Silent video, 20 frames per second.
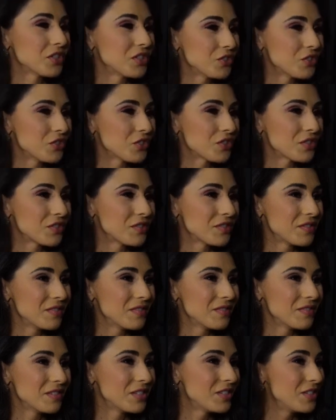to just
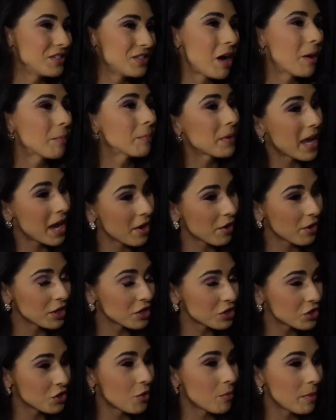stop caring
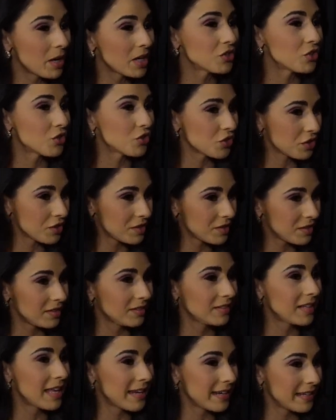so much and just
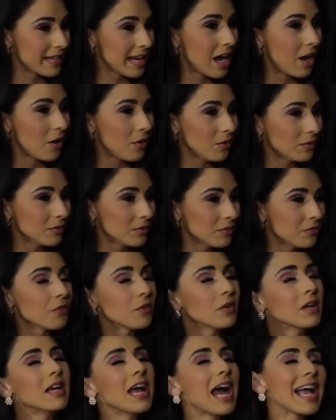let it out.
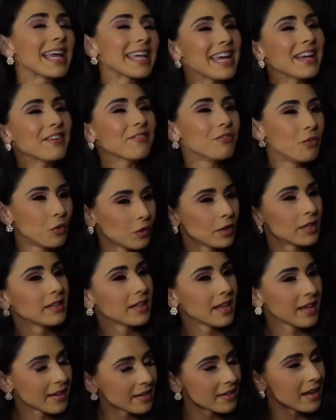I can't fully
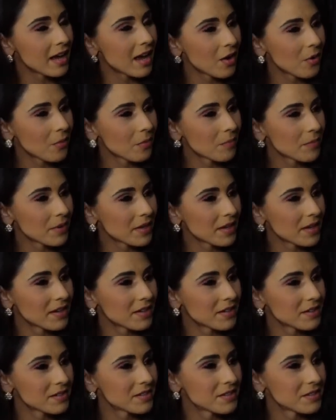let it out
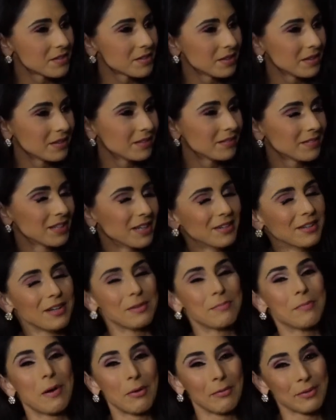because
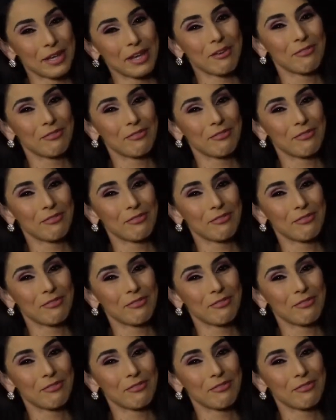I'd probably get